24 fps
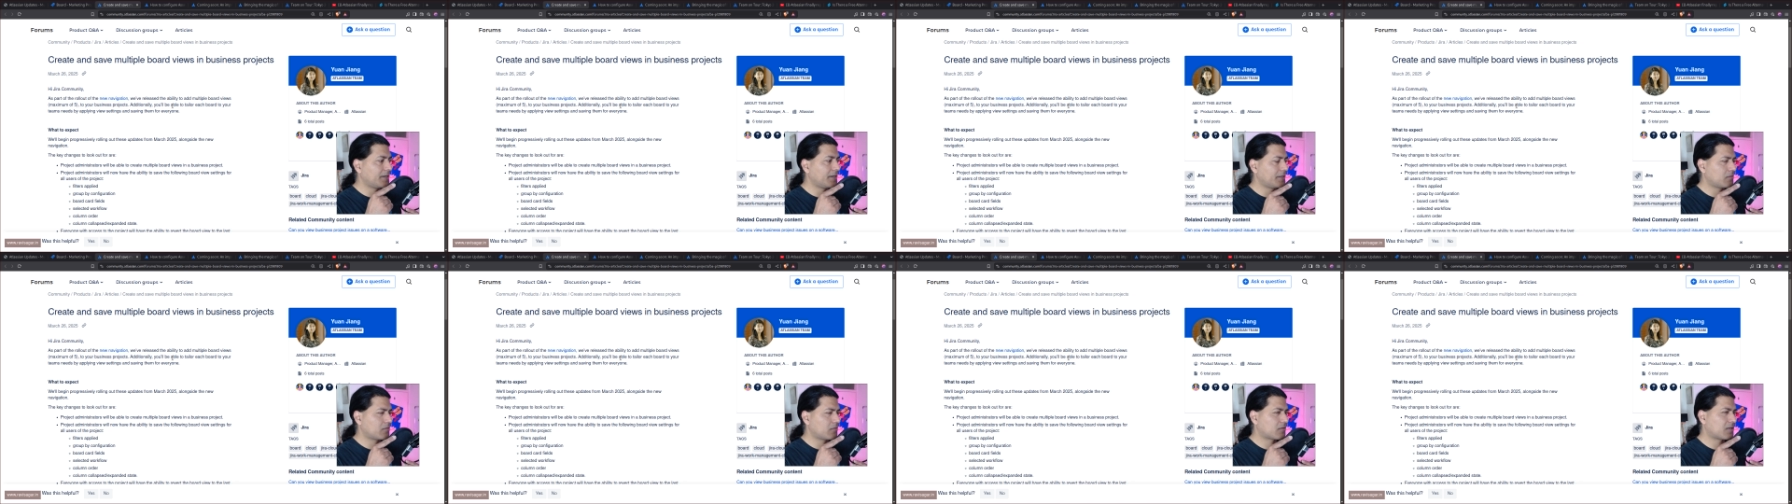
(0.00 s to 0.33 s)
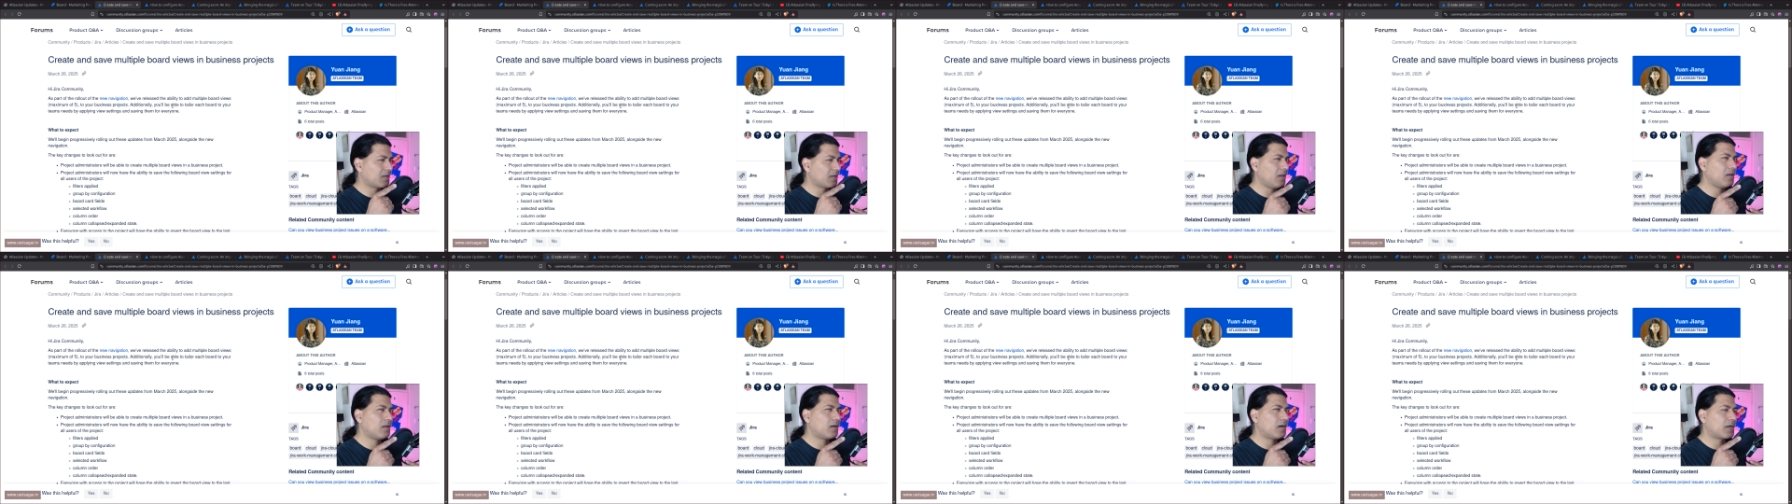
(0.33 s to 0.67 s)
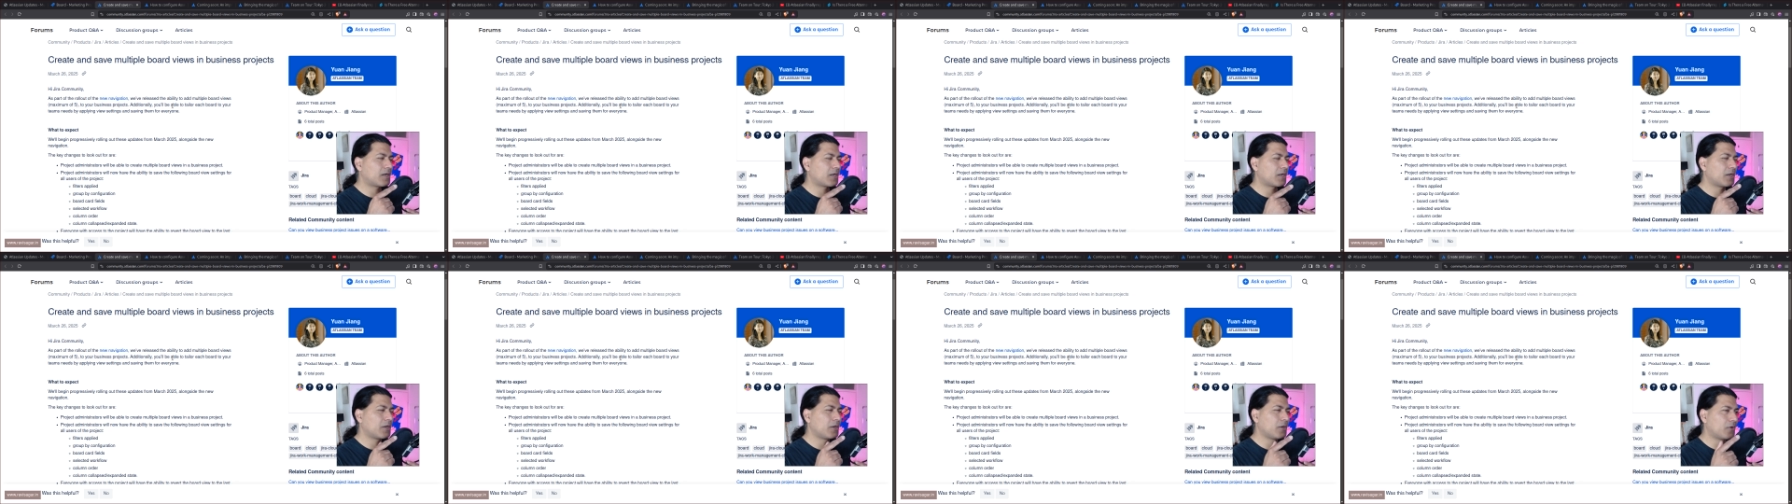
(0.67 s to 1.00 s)
it is still
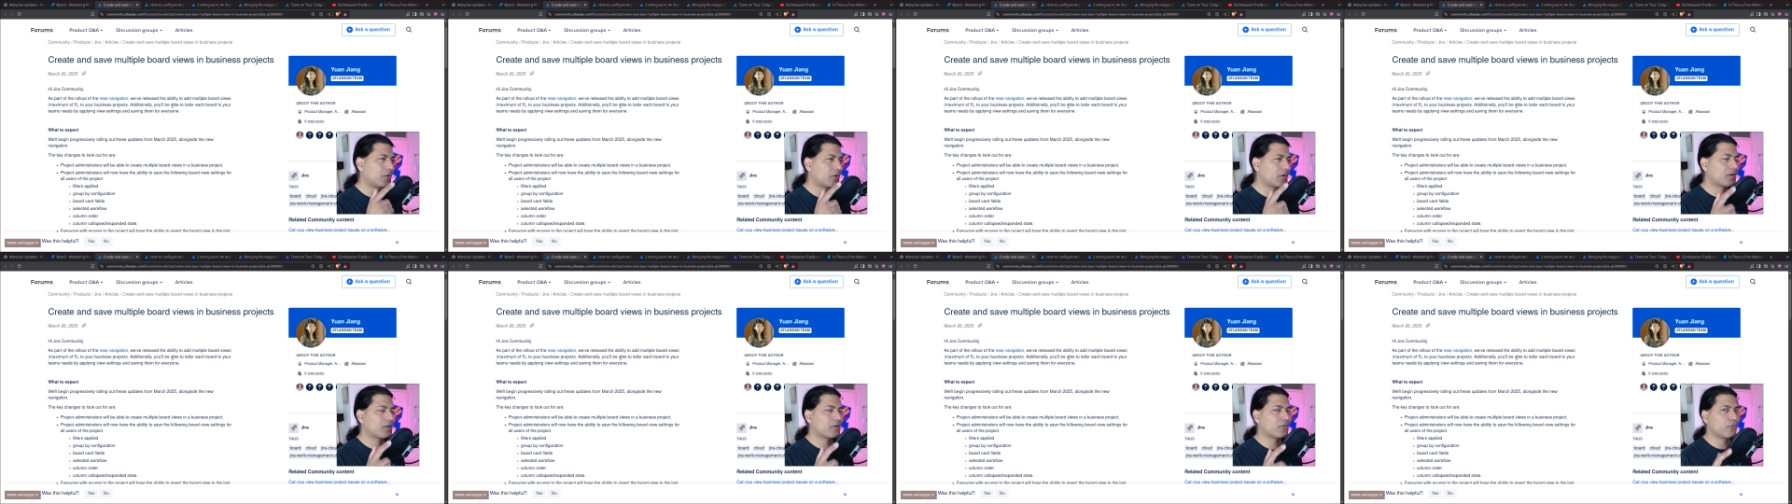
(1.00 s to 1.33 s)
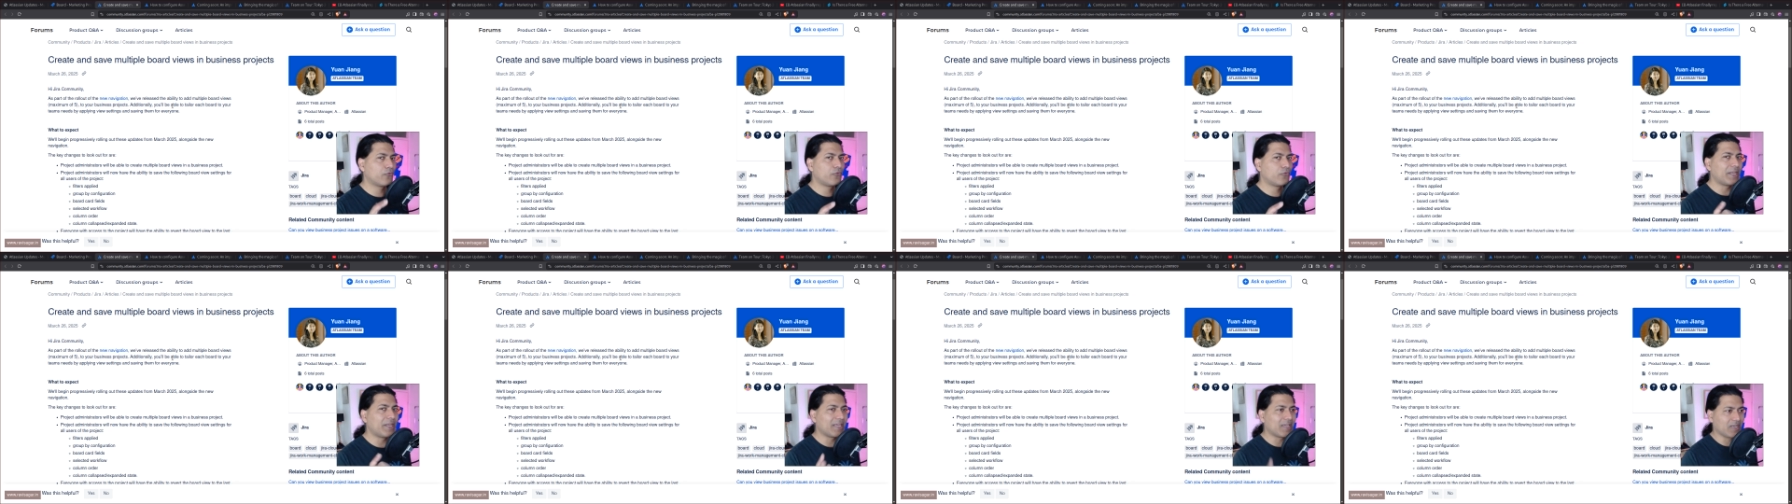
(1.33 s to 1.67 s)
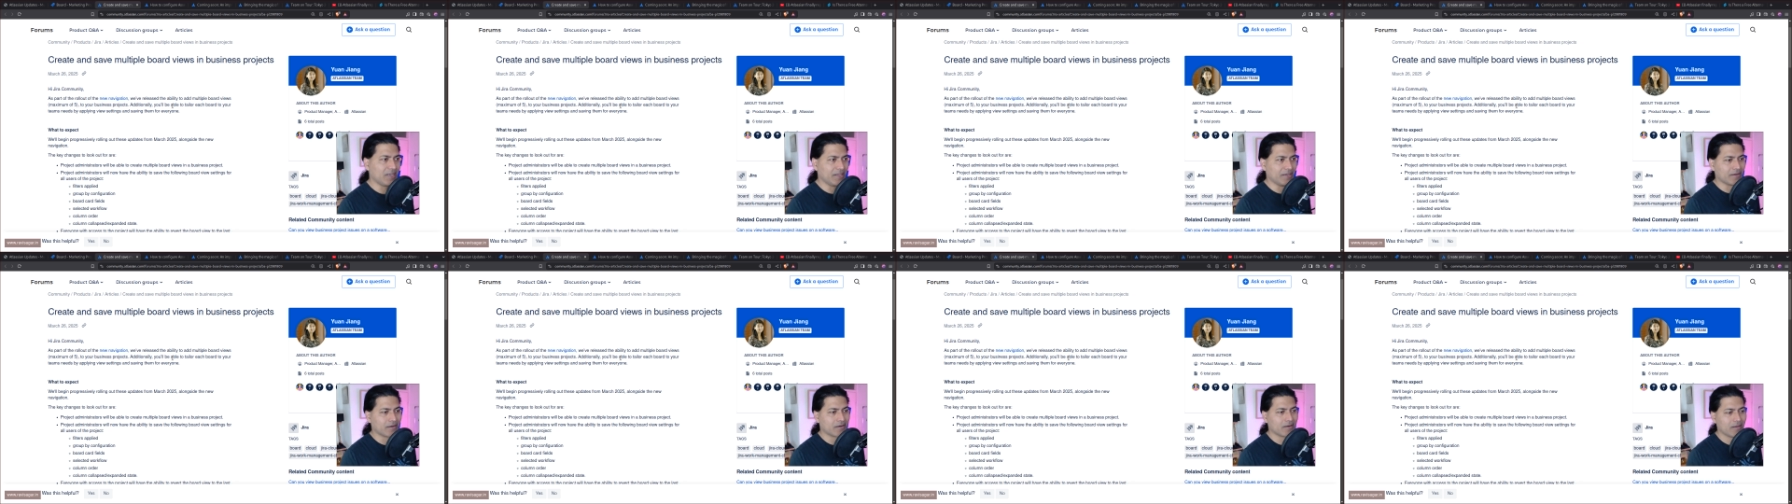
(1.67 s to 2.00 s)
not very
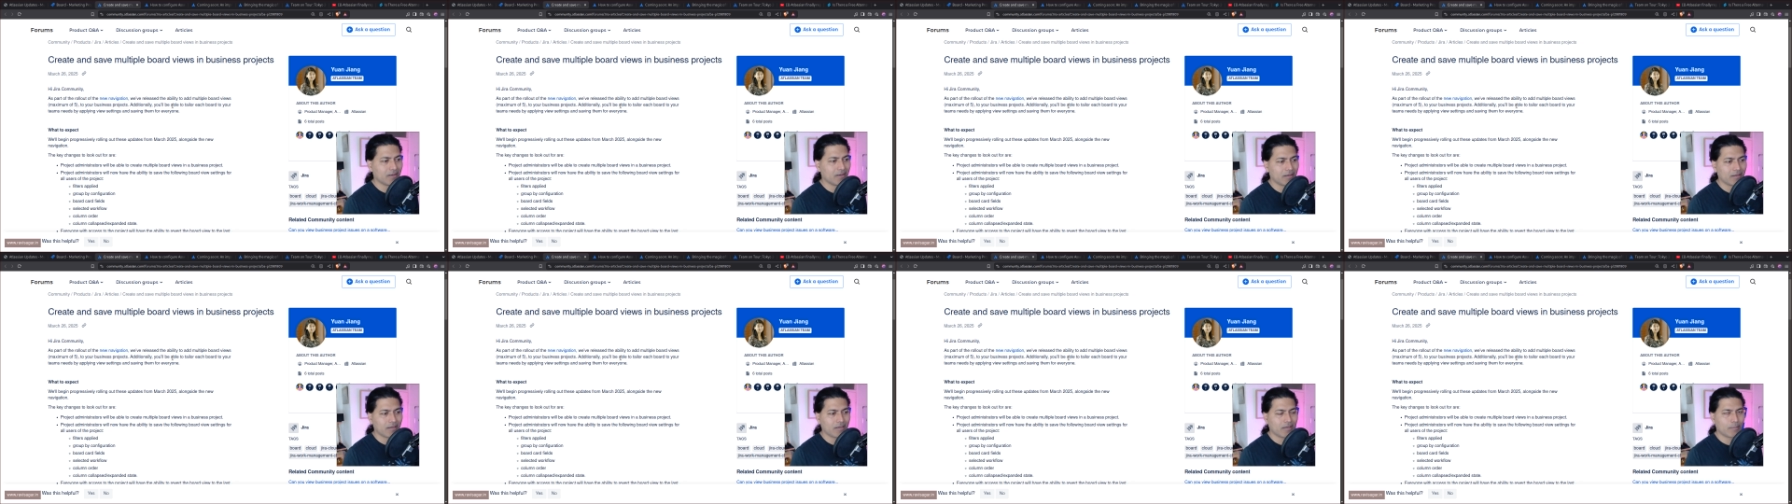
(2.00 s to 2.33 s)
clear.